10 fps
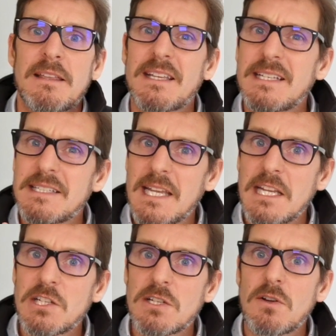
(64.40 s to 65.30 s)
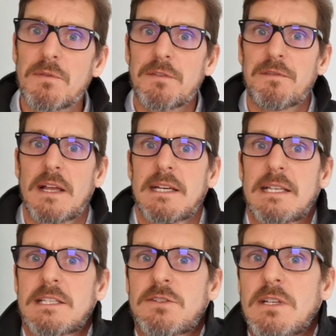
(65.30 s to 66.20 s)
The intention of the fund
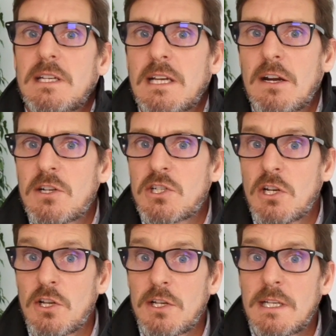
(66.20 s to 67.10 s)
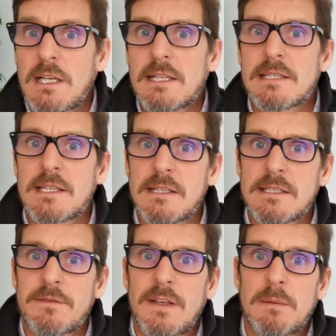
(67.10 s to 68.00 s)
is to encourage learning and skills
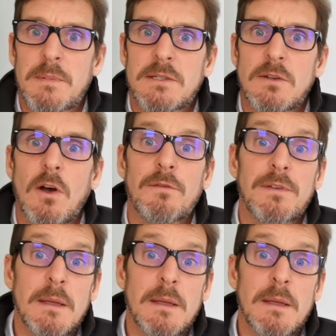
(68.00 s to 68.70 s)
development of